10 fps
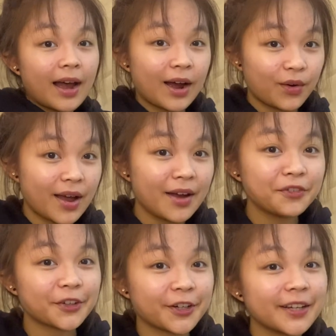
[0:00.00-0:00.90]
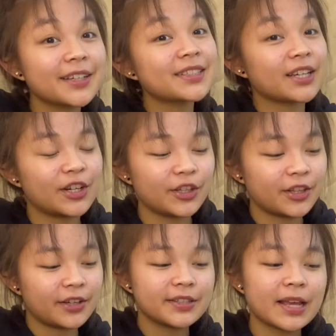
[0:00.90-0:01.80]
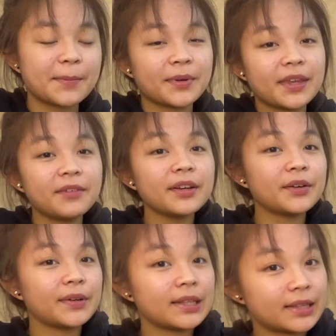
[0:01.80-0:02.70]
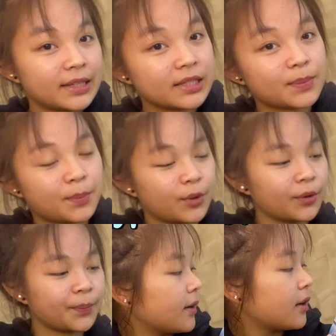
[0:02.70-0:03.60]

However, here's the good news, I'm giving away this book,